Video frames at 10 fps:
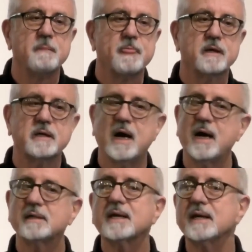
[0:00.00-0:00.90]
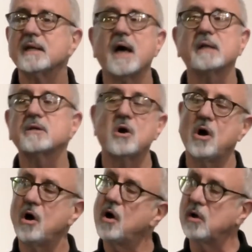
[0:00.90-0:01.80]
God cannot
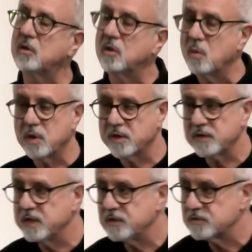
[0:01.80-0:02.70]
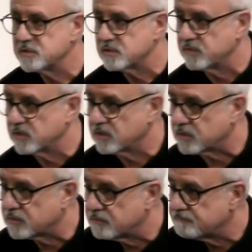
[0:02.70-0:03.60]
call one of the nations of the
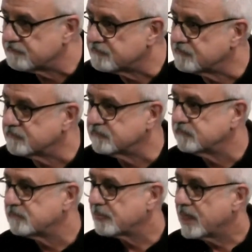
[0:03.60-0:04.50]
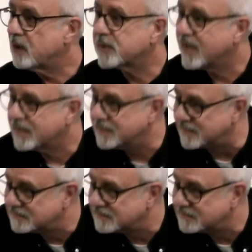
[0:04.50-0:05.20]
earth. How can he?